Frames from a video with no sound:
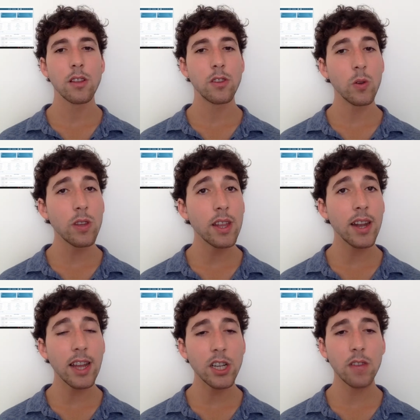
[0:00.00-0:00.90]
Due to the
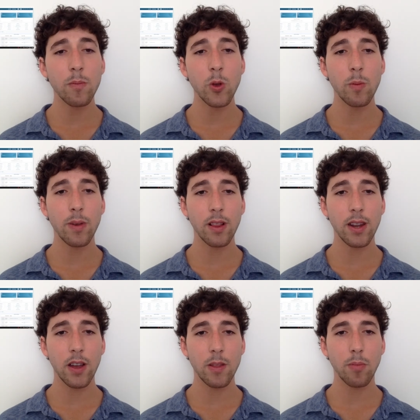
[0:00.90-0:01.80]
nature of
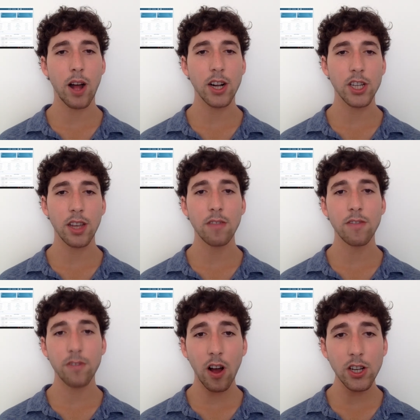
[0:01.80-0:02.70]
immutability on the blockchain,
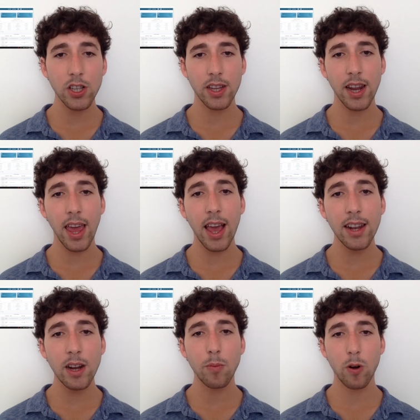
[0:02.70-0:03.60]
fraudulent
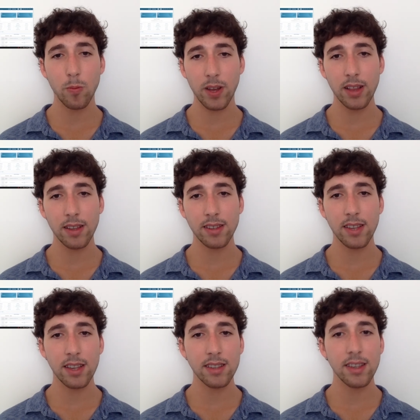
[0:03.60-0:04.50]
and inappropriate
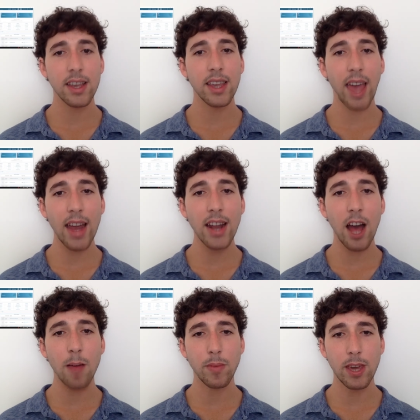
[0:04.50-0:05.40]
listings
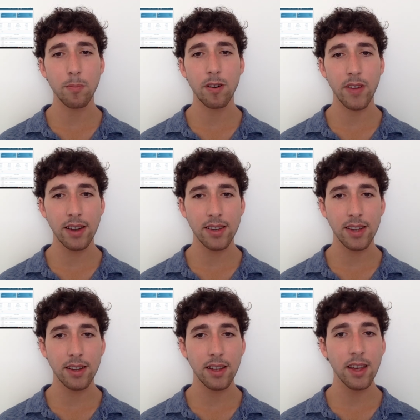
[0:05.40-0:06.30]
cannot be
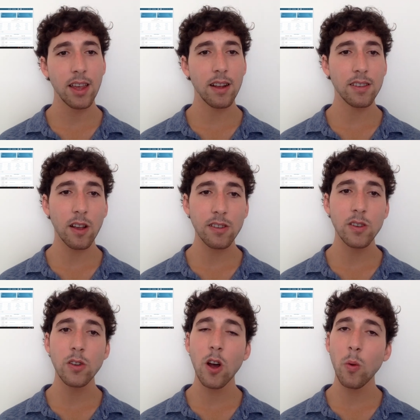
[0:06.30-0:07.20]
prevented. There is
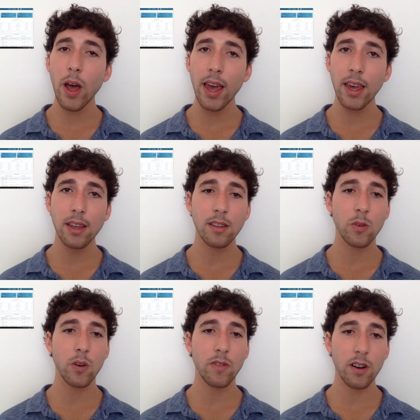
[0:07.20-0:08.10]
also no way to
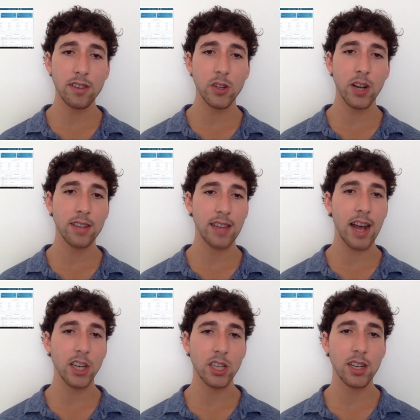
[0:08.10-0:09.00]
reverse a
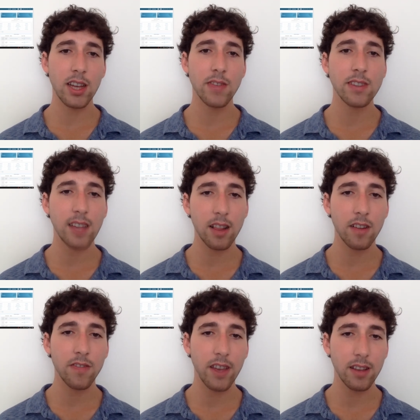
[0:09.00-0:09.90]
transaction if a seller
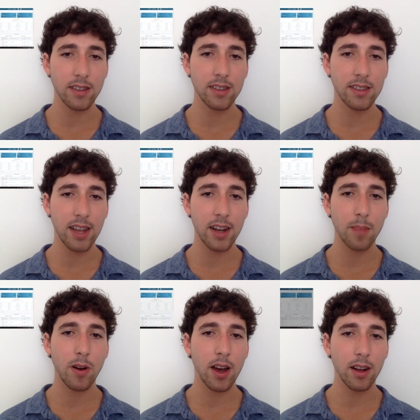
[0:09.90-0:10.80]
fails to send a
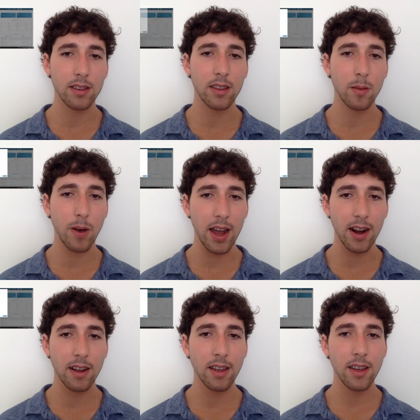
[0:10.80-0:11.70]
product to the buyer.